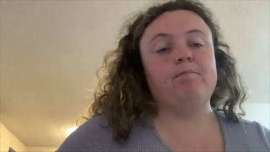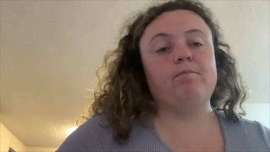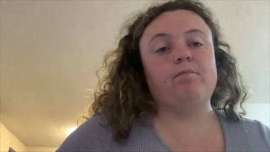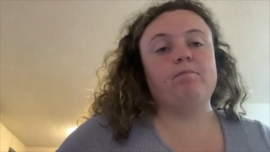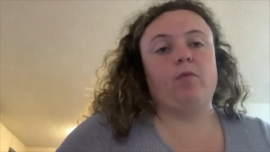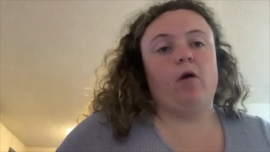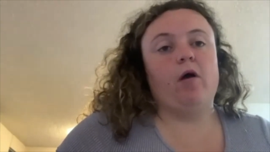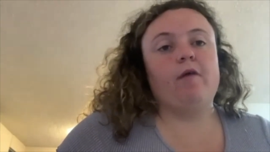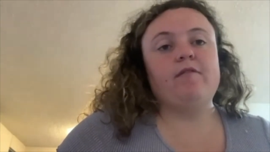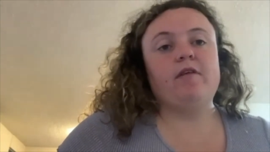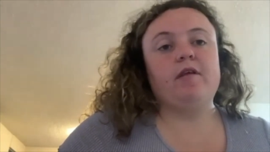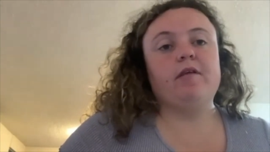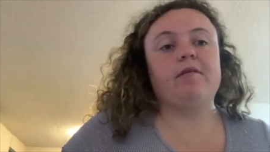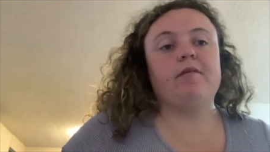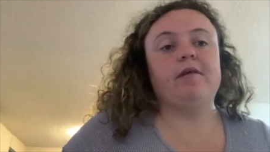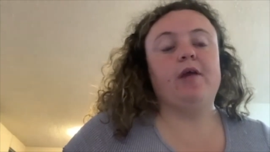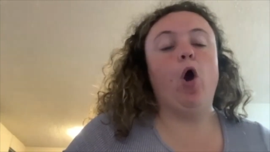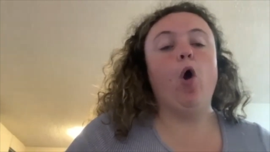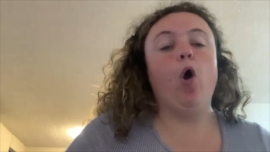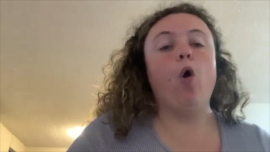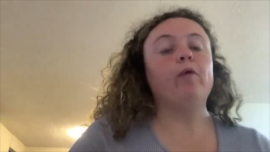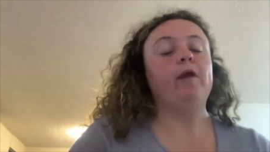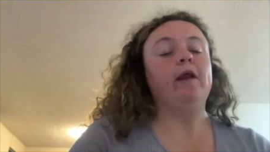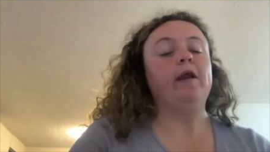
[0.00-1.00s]
obviously
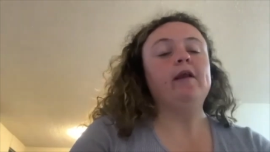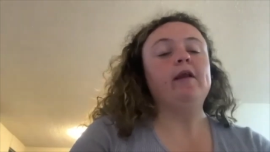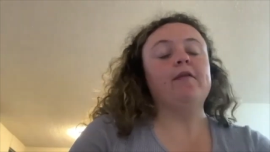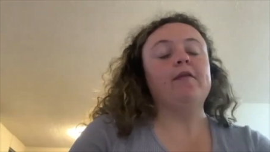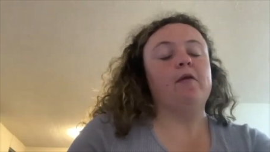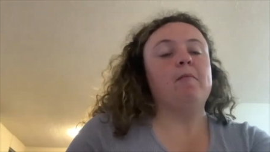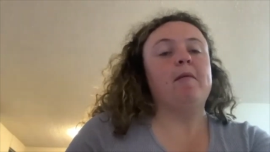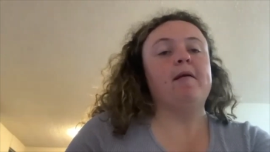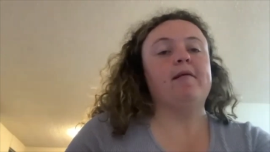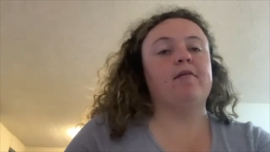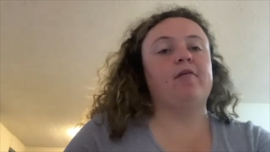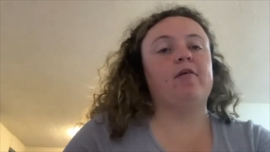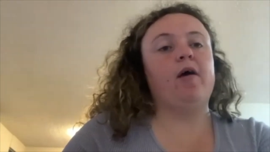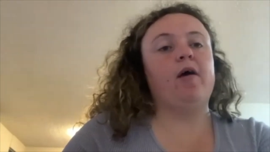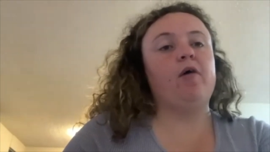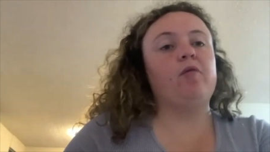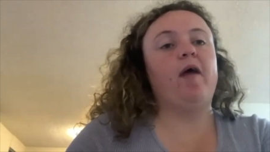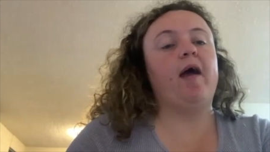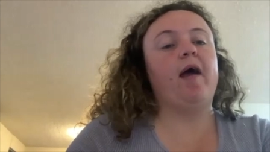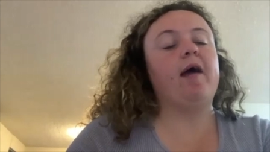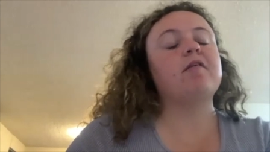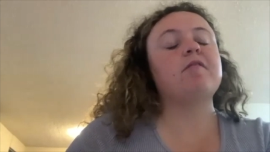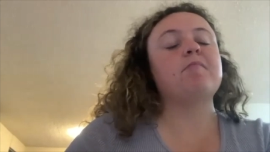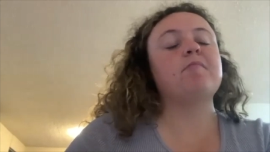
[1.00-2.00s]
hone in on the mental health
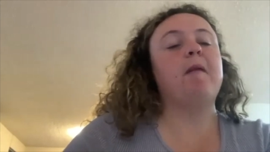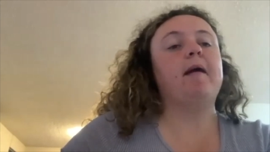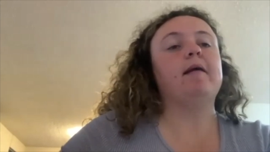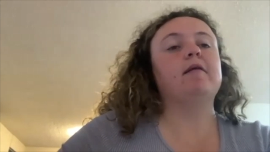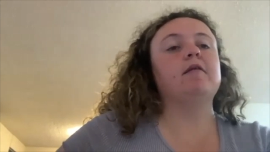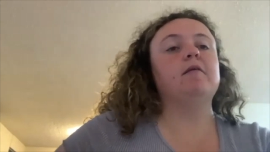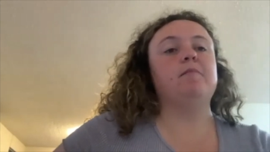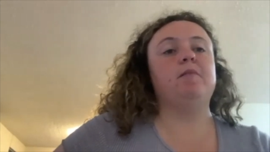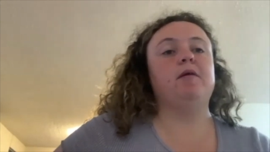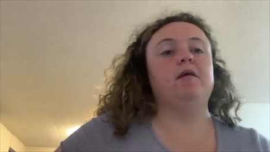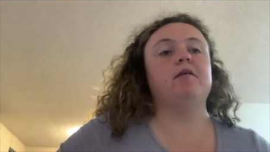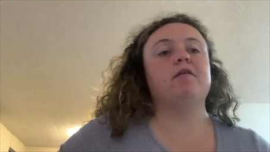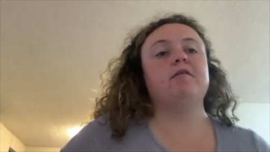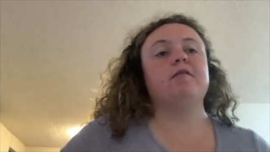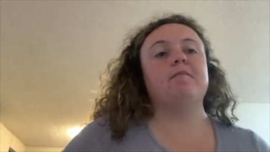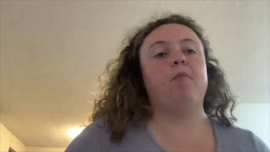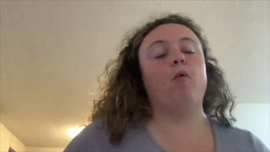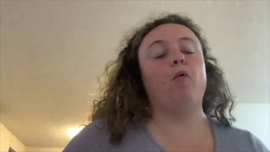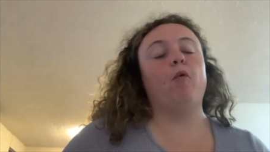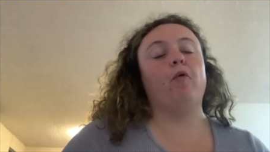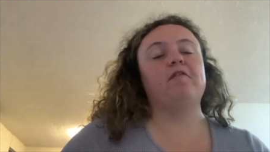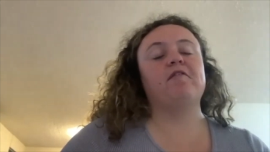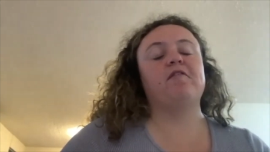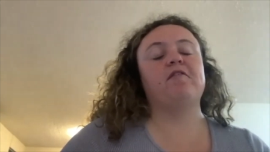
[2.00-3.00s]
aspect and be a
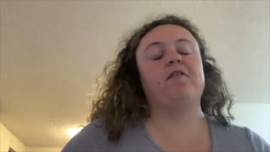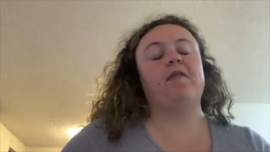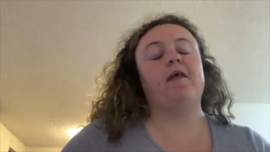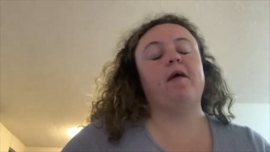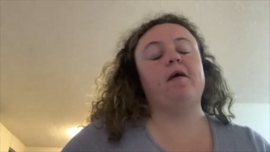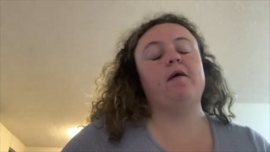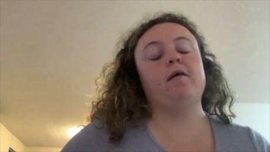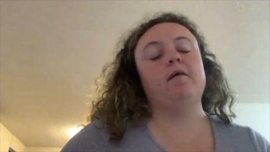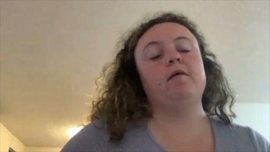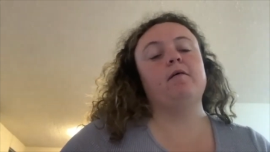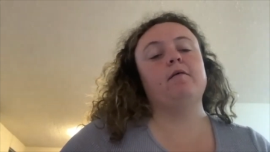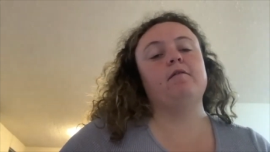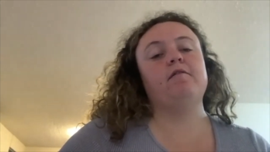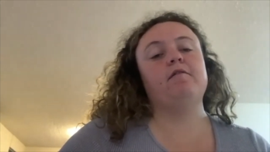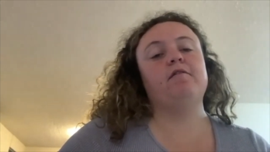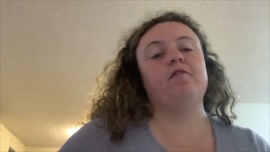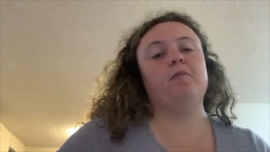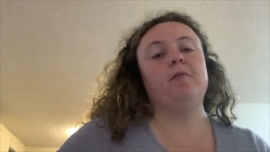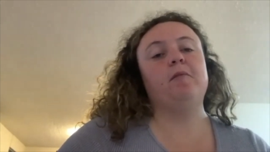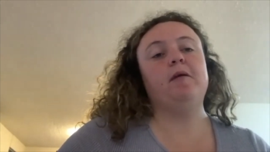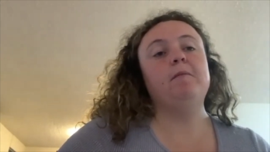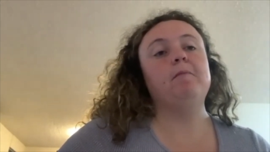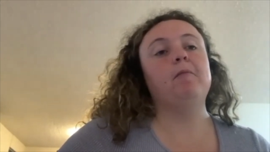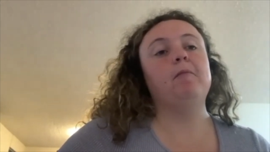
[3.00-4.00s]
support for
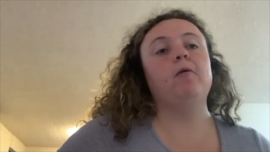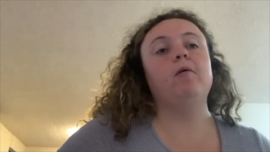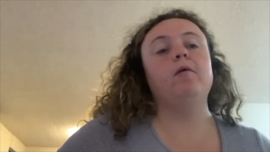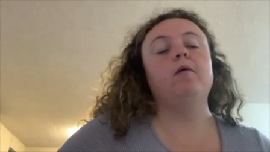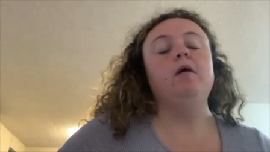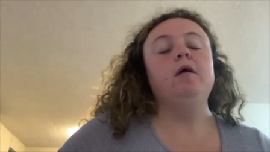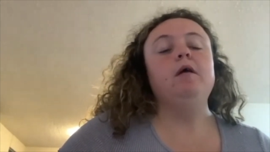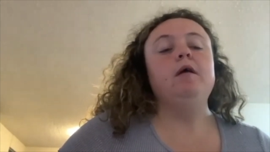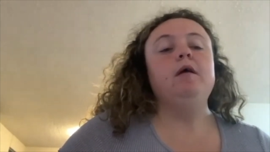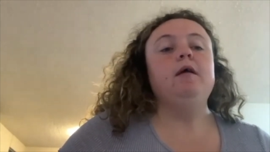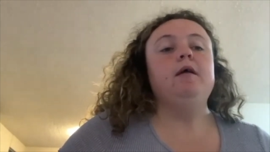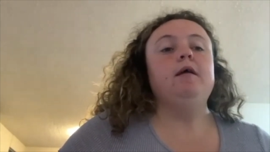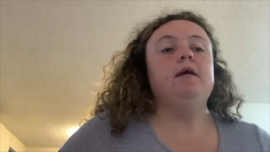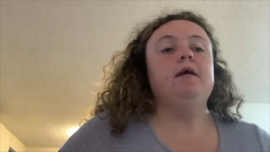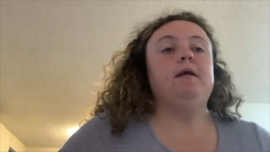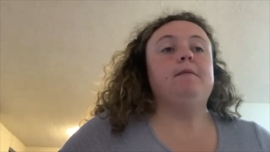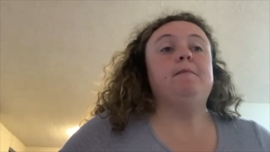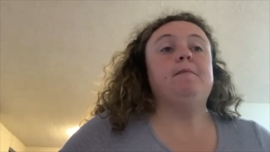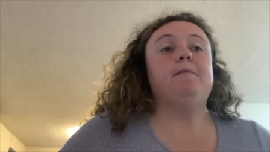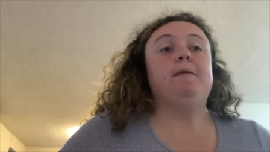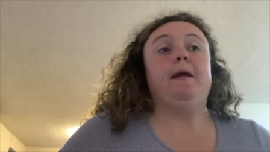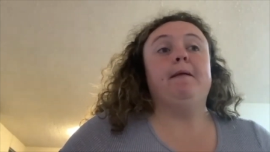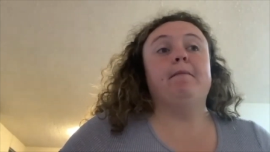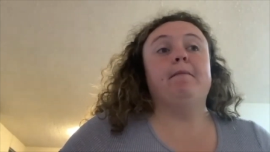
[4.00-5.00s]
people and
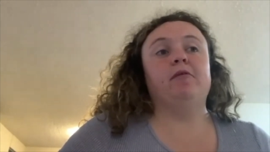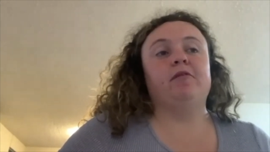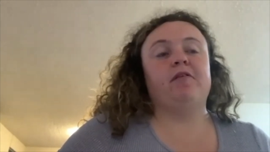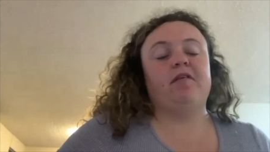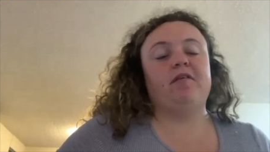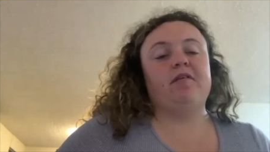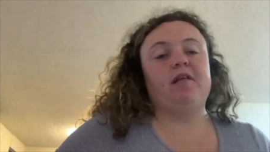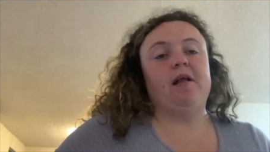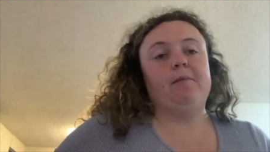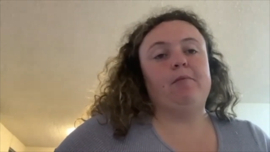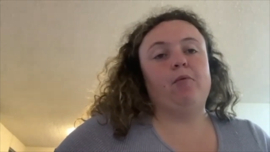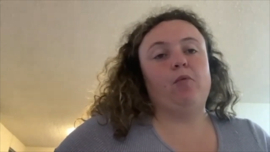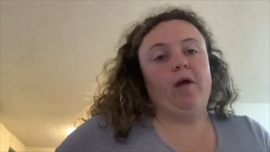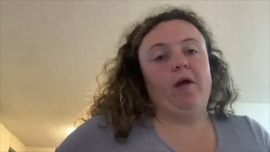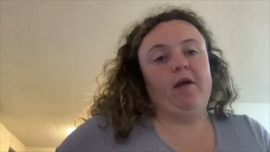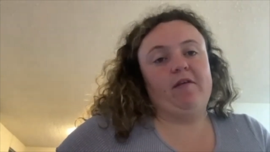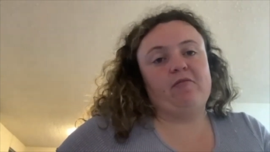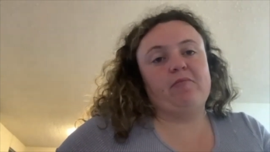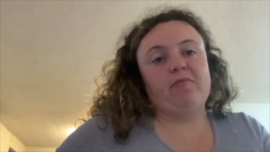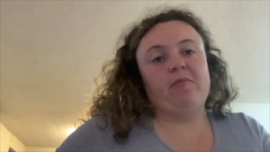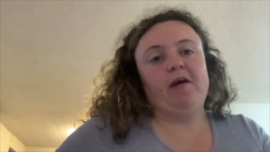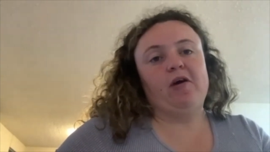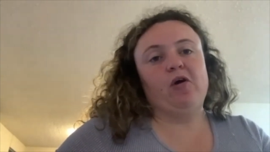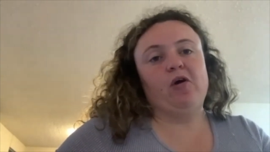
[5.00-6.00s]
be able to step away
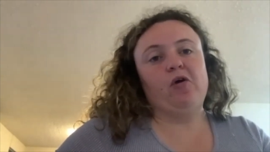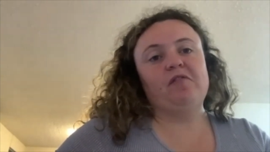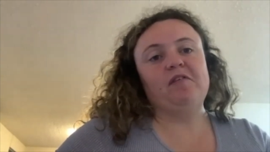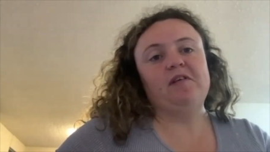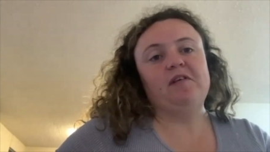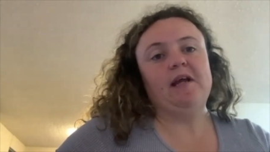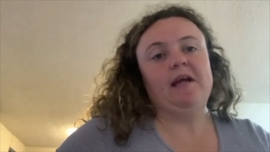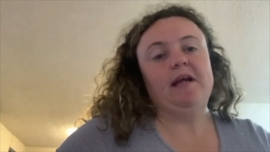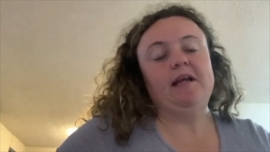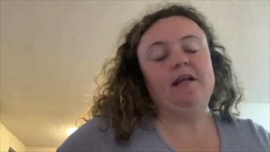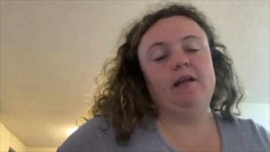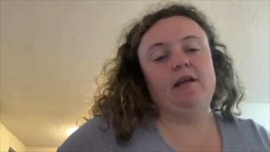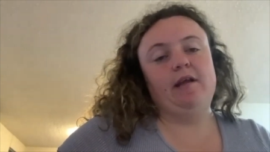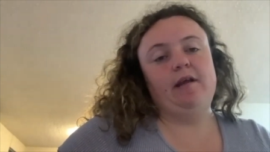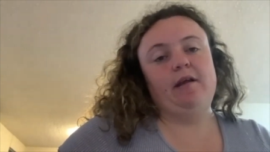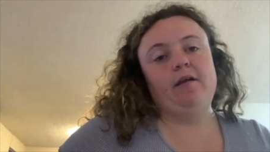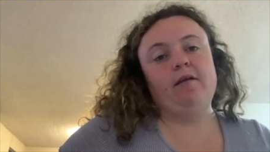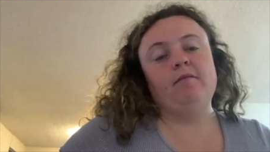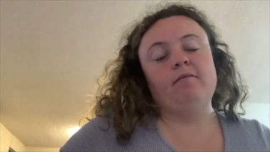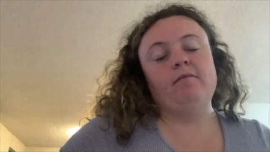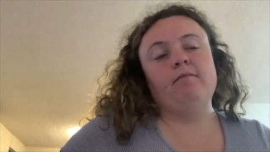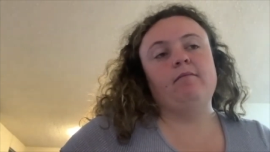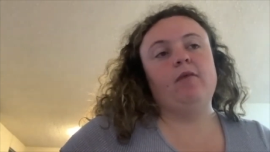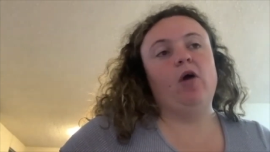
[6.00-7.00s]
from that
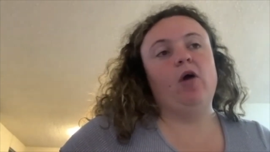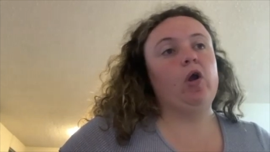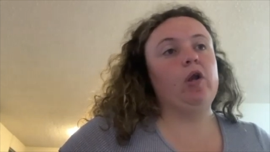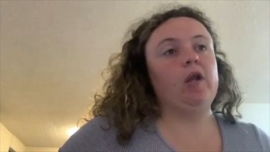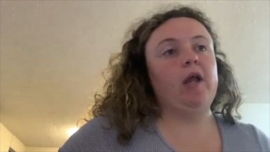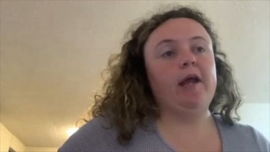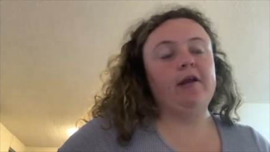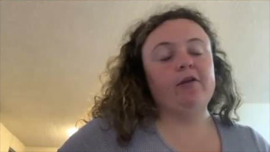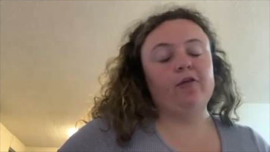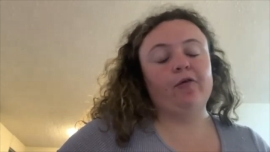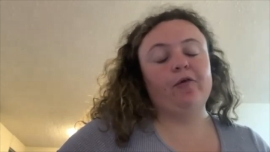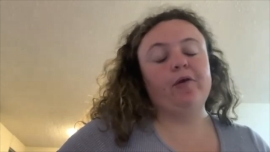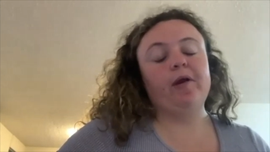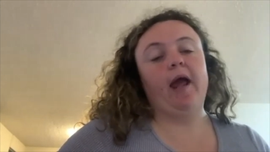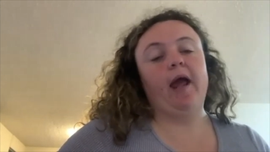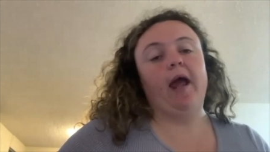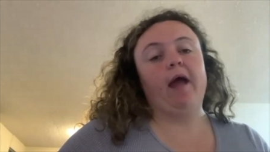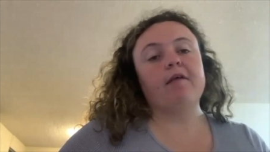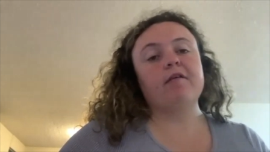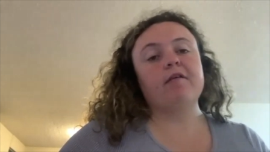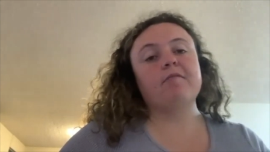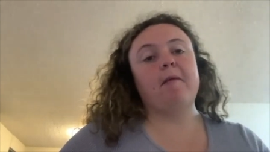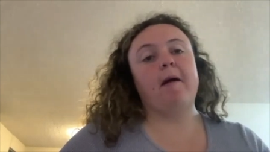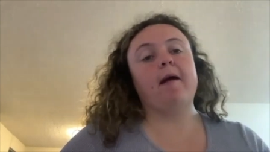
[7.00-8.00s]
COVID-19 online learning
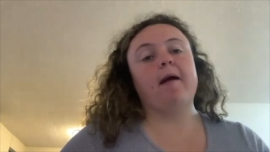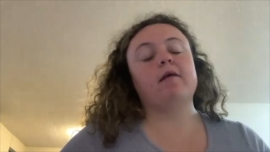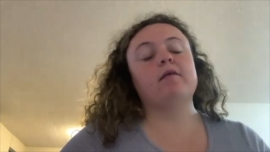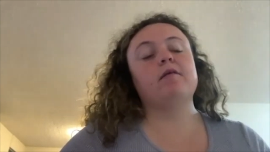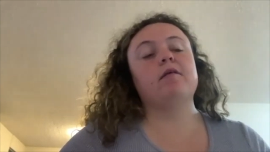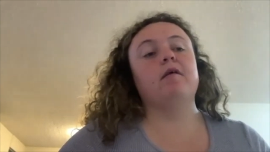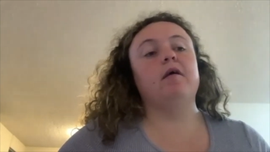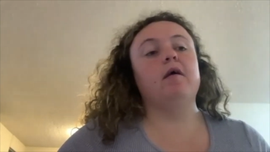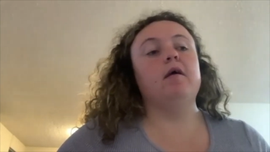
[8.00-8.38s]
aspect.